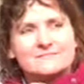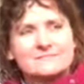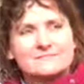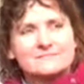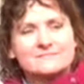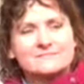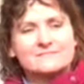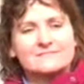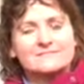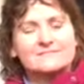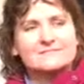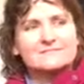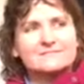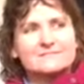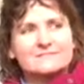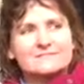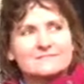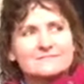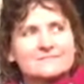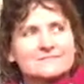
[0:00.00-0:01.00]

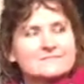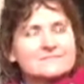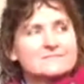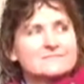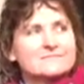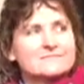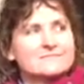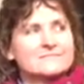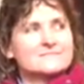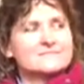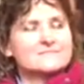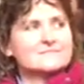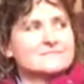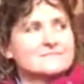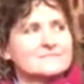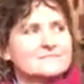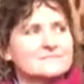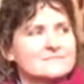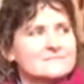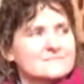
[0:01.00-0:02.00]

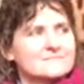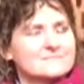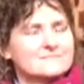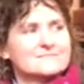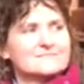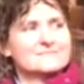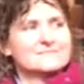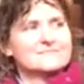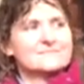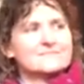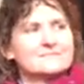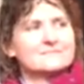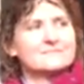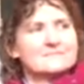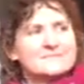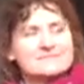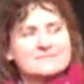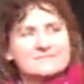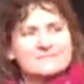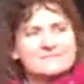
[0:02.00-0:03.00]

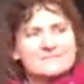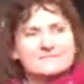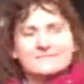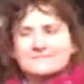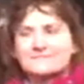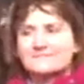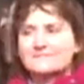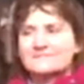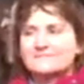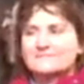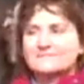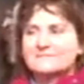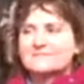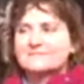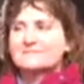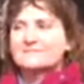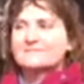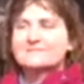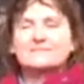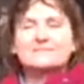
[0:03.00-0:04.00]
No words are spoken by the person on screen.